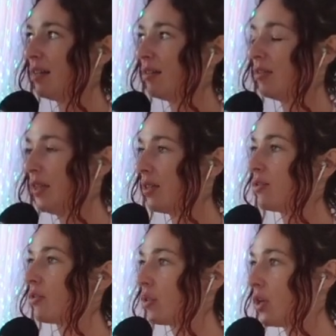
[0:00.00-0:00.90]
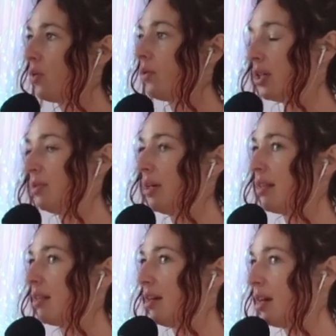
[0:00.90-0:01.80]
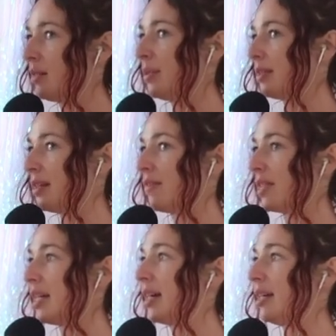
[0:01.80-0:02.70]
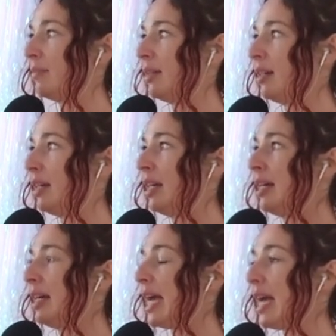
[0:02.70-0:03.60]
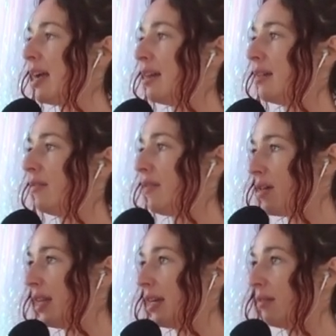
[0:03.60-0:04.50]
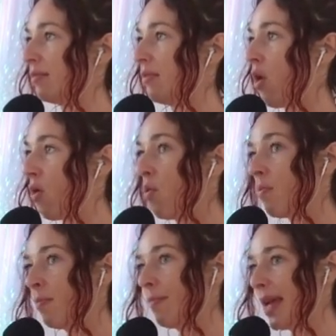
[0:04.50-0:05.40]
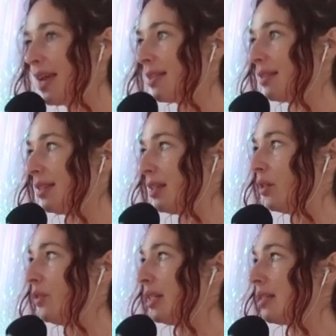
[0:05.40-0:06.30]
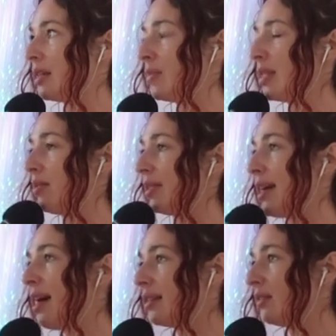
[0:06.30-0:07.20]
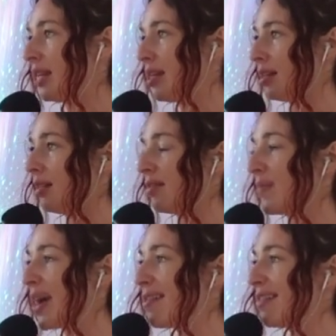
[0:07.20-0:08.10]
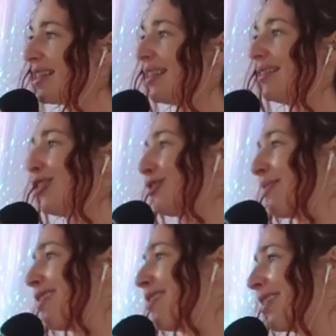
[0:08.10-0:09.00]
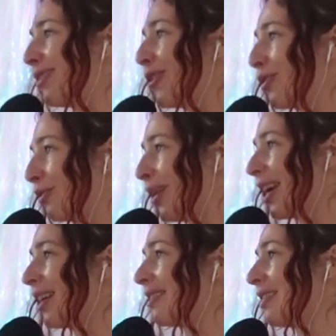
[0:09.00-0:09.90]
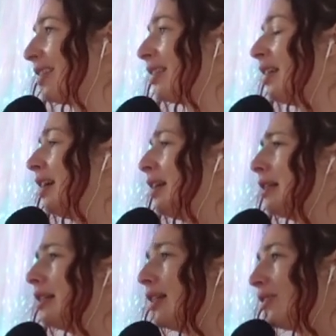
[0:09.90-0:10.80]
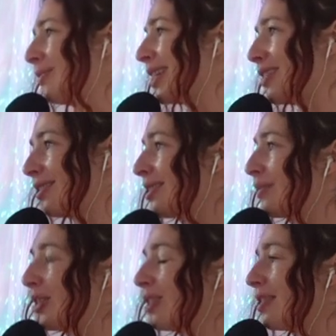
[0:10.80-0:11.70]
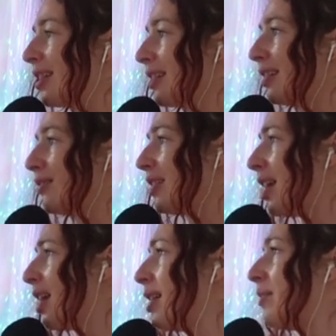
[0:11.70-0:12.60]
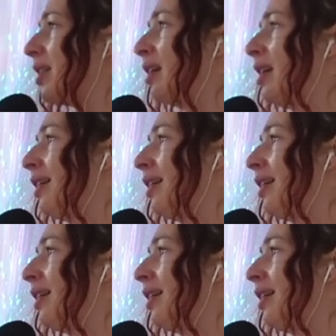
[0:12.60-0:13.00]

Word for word: felt so good with 100% of the time and felt like home base, you know, and someone that was activating and inspiring and turned me on in all the ways and loved me just as much as I loved them. And,